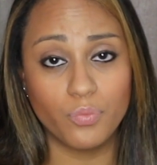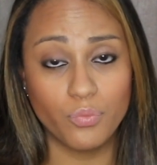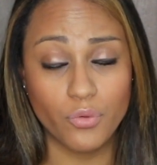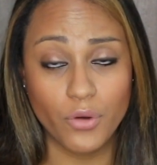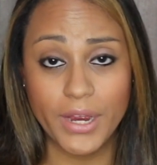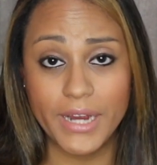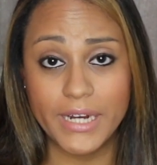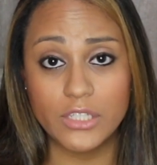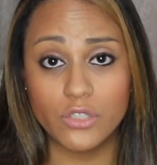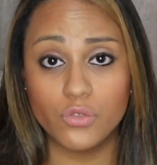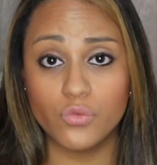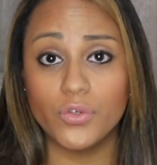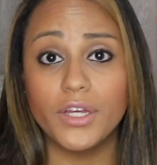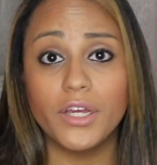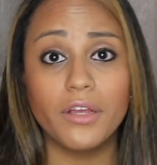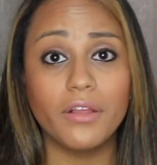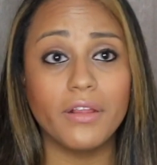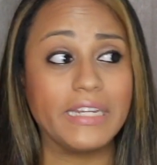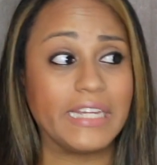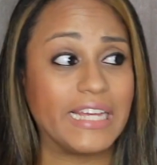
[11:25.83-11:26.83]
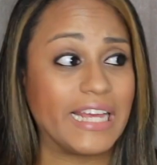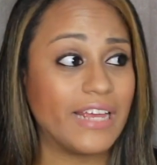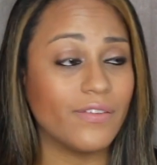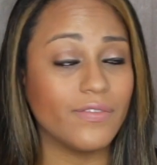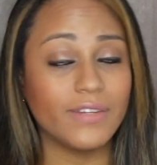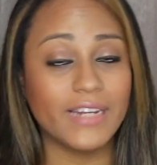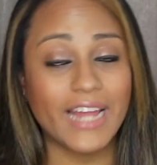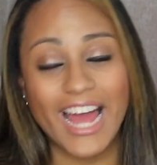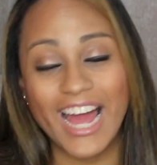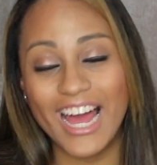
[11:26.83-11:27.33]
brain is real, and
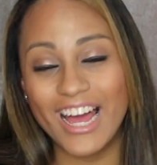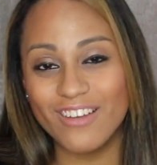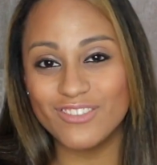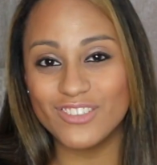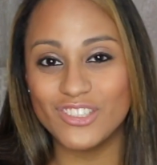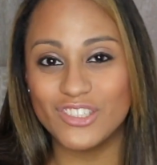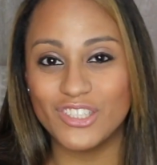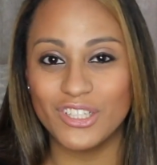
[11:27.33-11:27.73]
even after